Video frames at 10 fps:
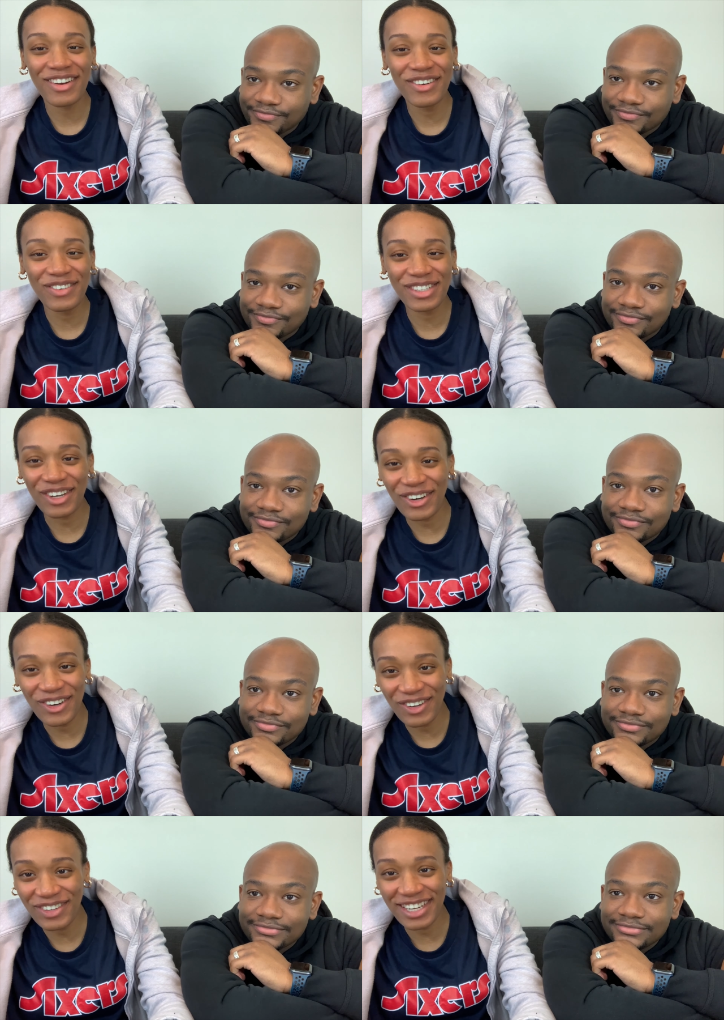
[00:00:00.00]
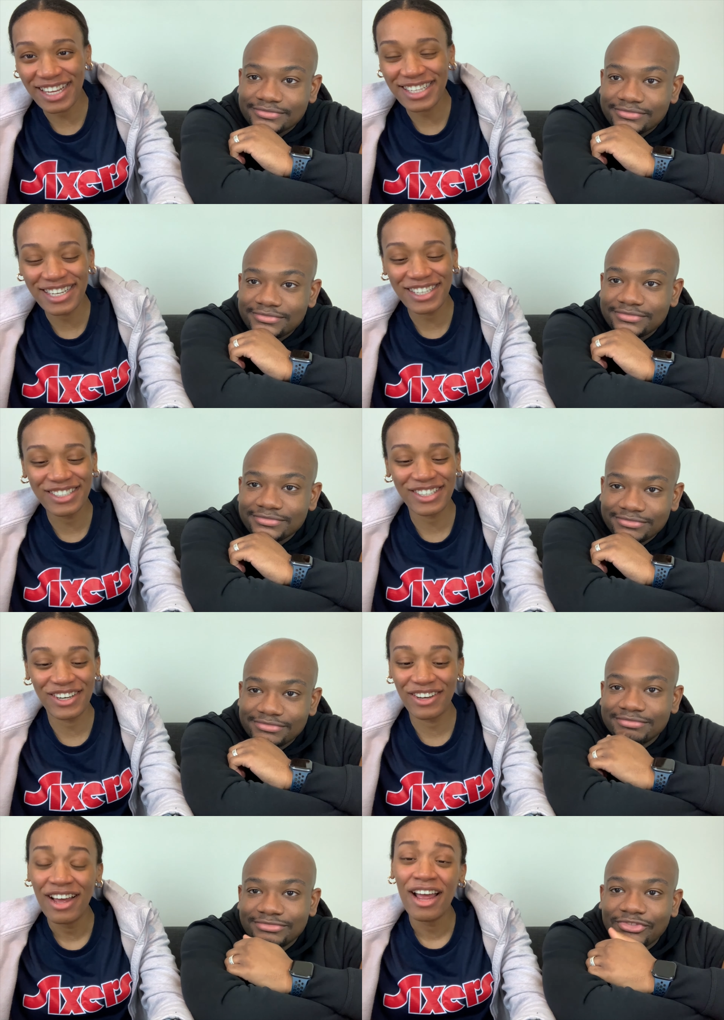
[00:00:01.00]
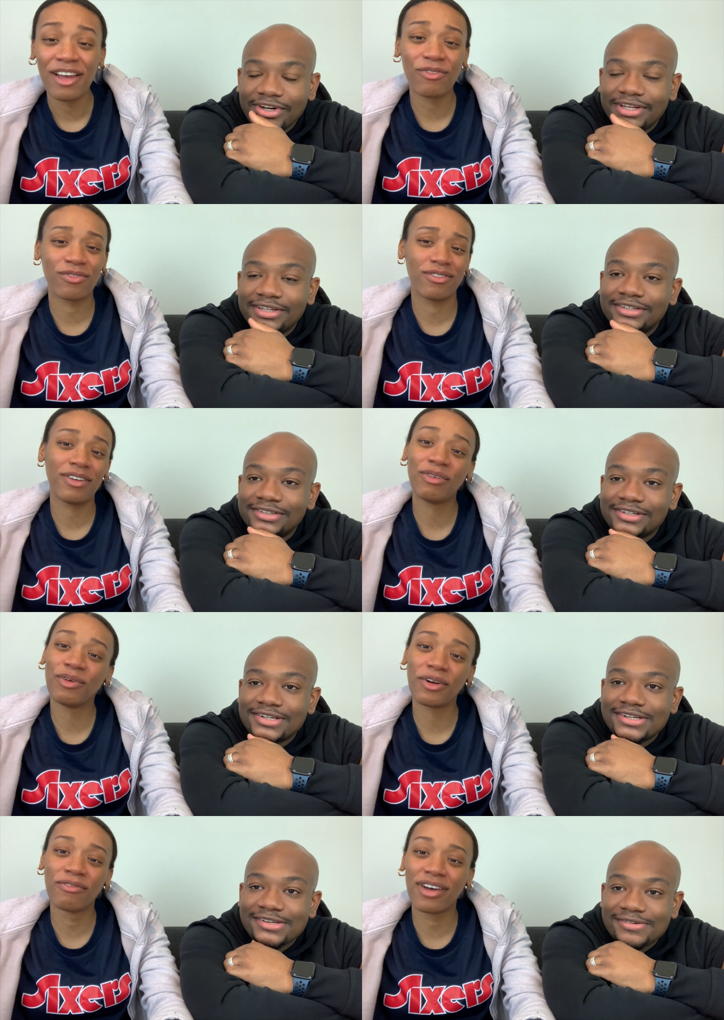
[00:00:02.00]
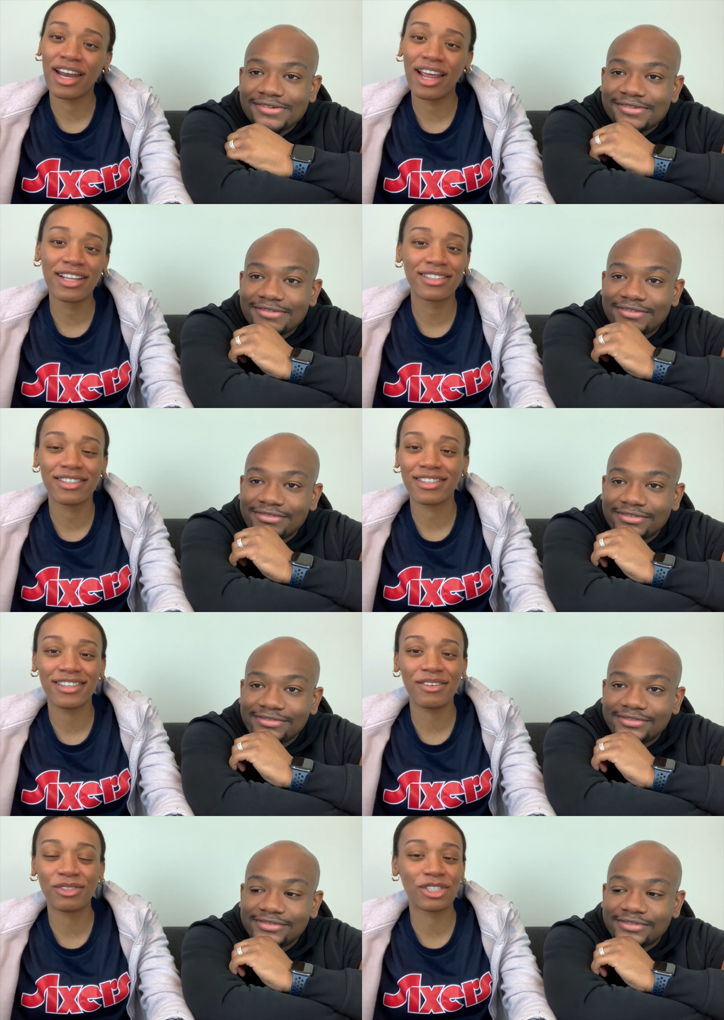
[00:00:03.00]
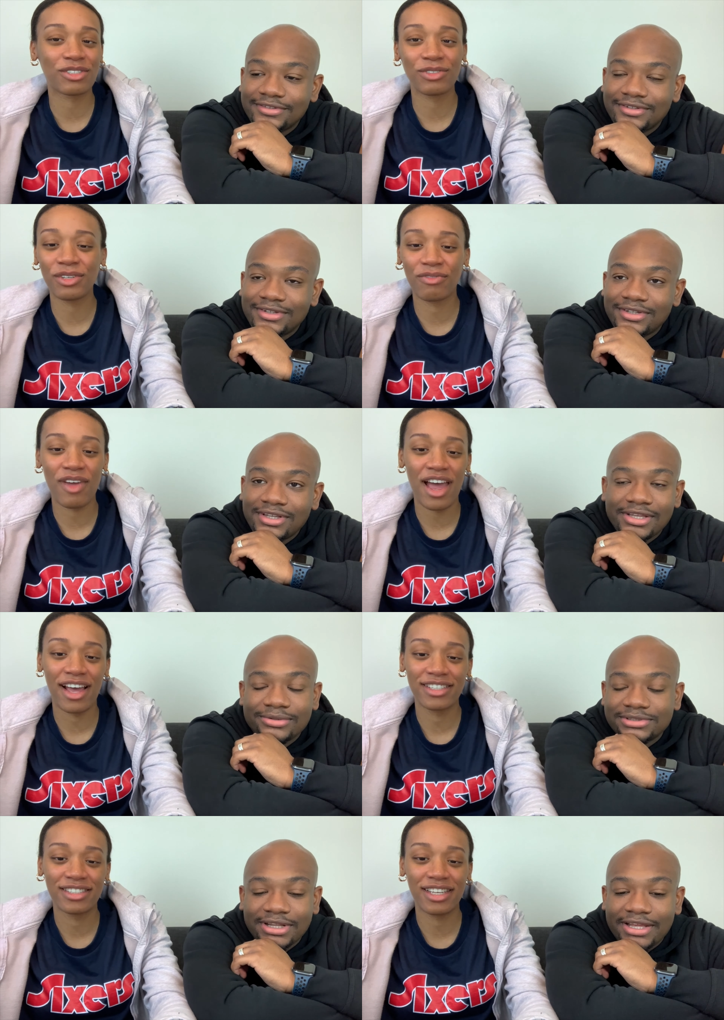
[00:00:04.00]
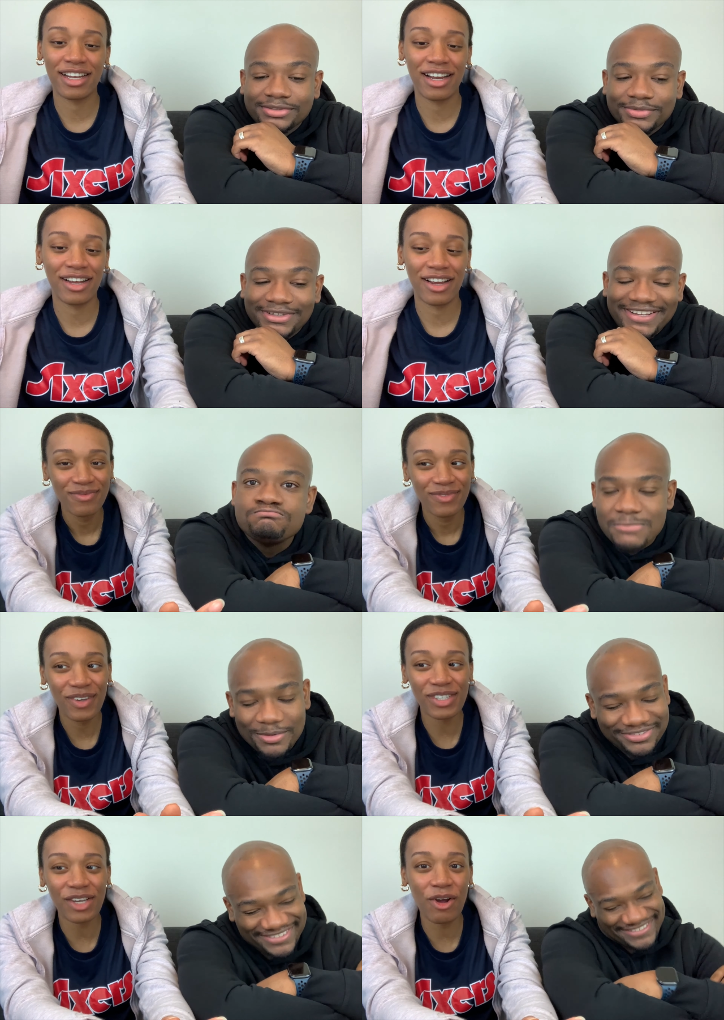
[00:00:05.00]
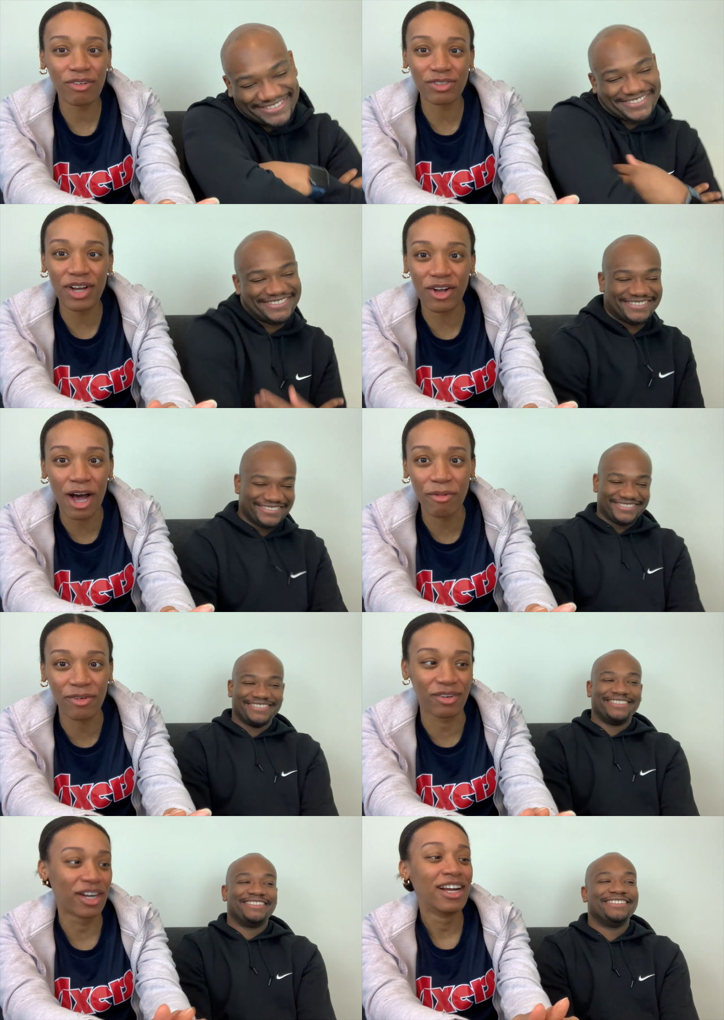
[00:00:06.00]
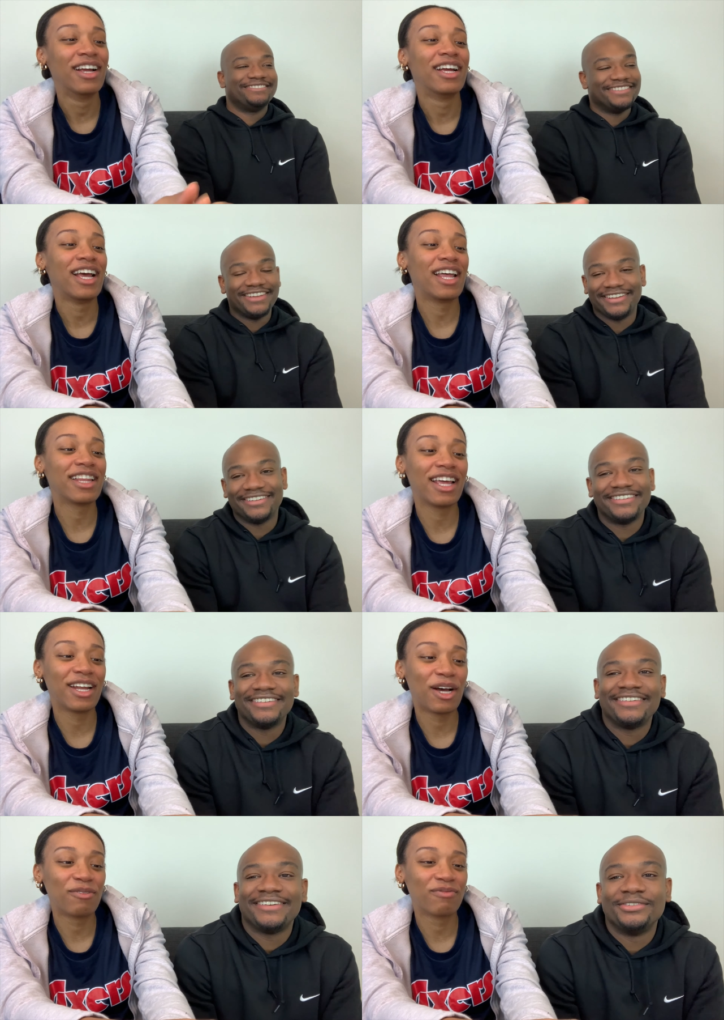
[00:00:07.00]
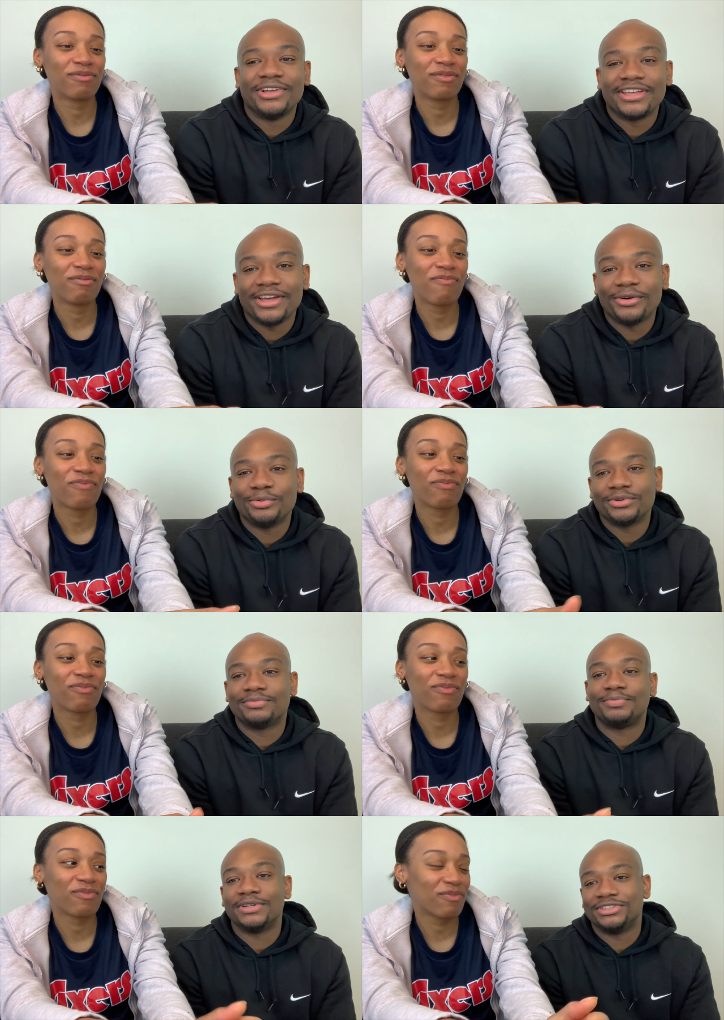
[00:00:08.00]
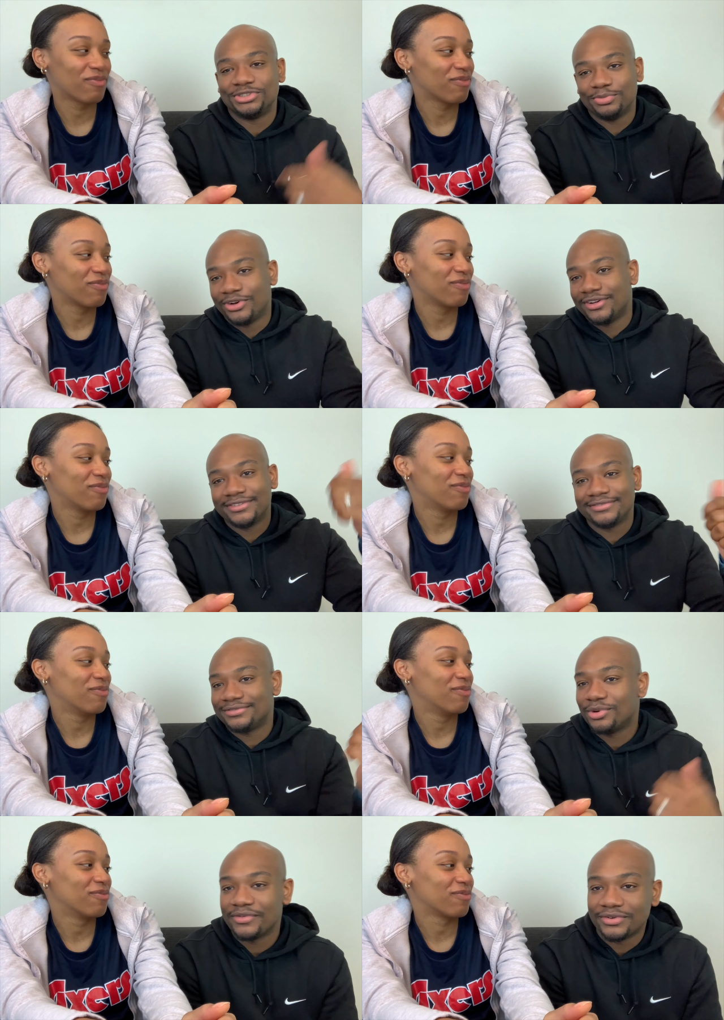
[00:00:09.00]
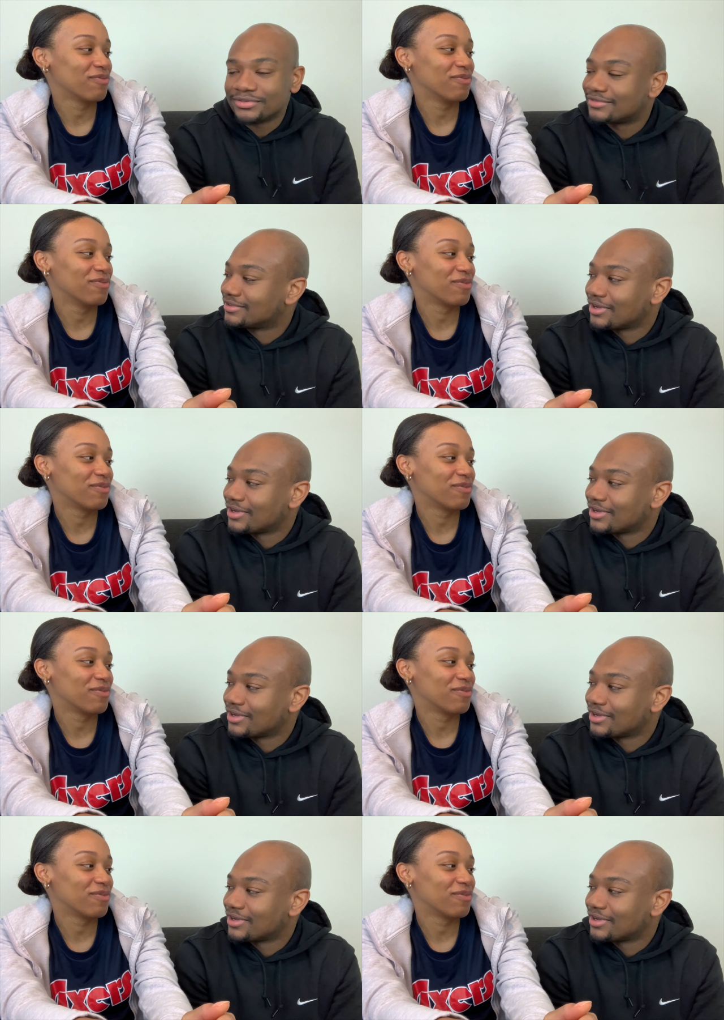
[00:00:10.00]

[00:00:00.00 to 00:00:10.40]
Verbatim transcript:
Speaker 1: who we told, who we didn't tell. So right. if, if you weren't invited, it was just really
Speaker 2: fast. You're
Speaker 1: just like, whoever's around, come over.
Speaker 2: Yeah. And then, um. You're like, yo, put a Zoom on, whoever can